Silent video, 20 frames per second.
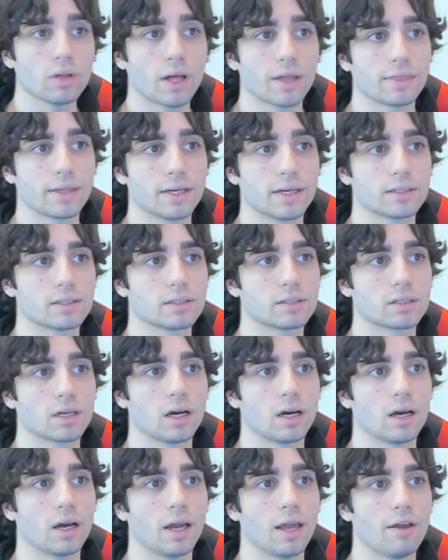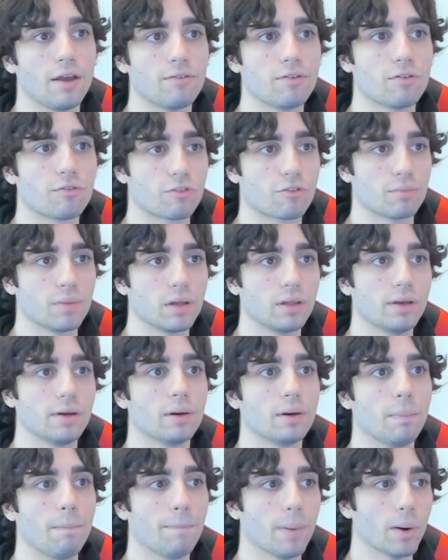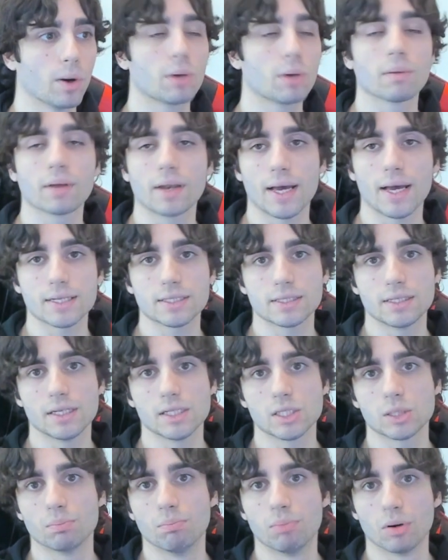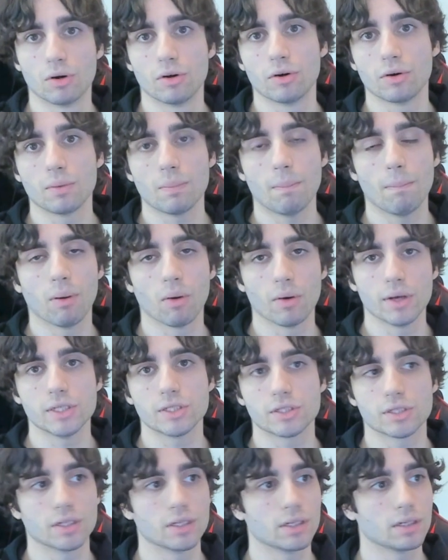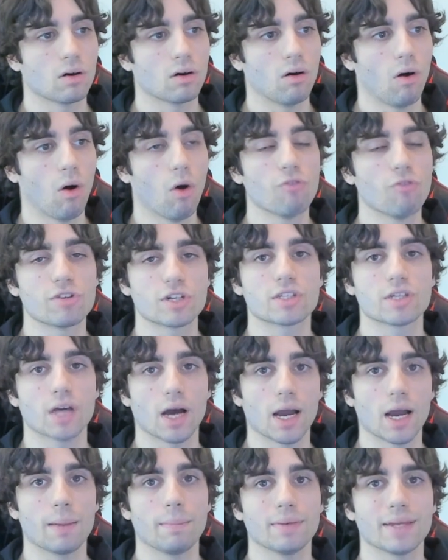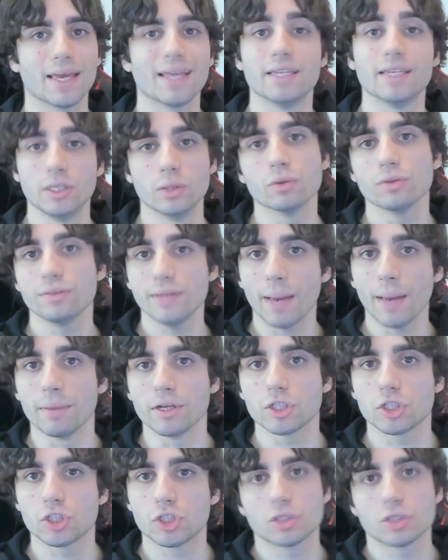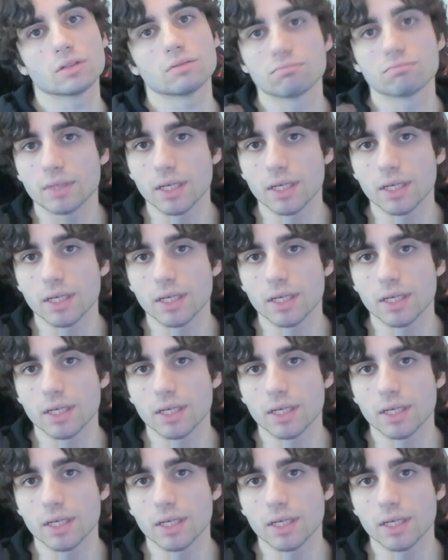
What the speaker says: I think it's, if you're familiar, Pokemon has this, burn, poison. Over time, they deal damage.